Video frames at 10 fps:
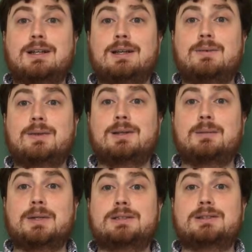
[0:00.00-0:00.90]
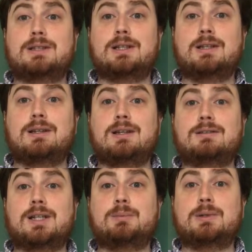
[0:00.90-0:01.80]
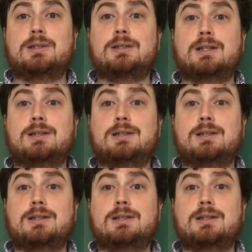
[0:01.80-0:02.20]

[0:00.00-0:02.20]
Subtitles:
If it did, make sure to hit that like button